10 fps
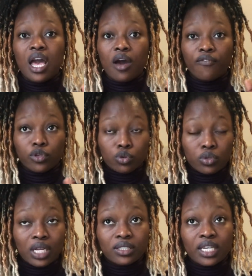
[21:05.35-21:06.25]
For schools
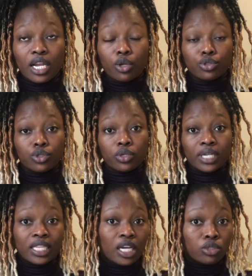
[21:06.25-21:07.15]
outside London,
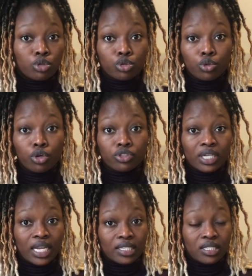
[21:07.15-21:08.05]

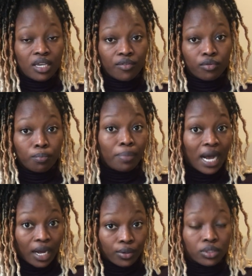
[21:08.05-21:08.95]

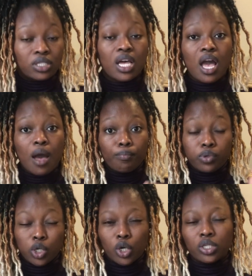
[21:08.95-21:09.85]
£9,207
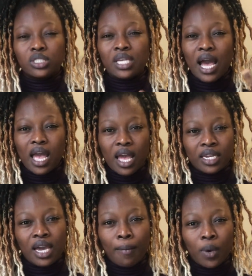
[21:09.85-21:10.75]
plus the
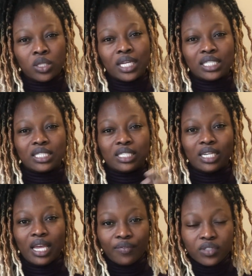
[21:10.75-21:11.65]
amount that is
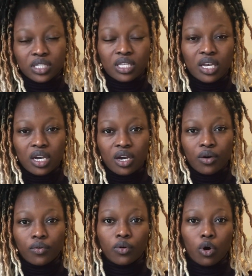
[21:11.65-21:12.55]
left
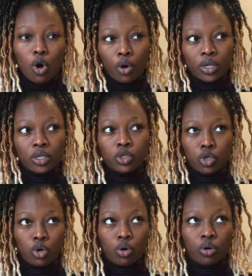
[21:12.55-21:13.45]
on
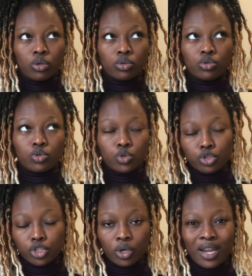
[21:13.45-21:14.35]
your
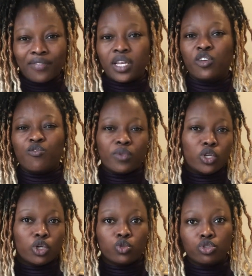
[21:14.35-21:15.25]
tuition after you made
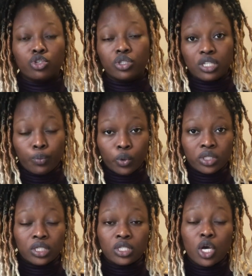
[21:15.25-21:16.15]
your tuition
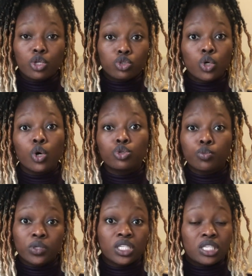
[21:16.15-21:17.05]
deposit. So to
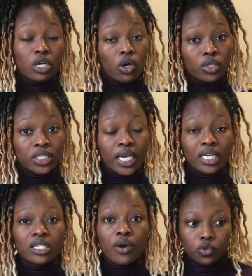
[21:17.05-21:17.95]
put it in
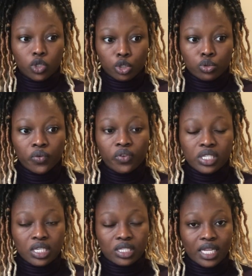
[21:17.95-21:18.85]
context, your school fees
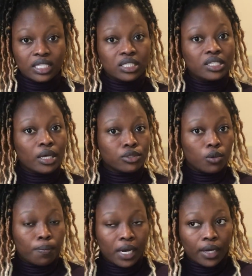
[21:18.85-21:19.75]
is
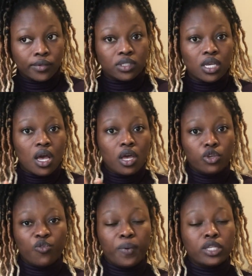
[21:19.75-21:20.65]
£13,000.
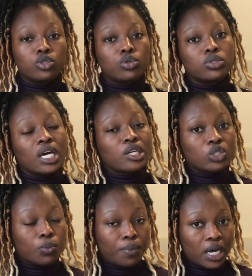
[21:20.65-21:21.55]
You've paid
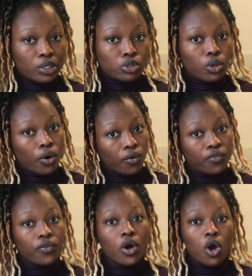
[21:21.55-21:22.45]
£2,000 off.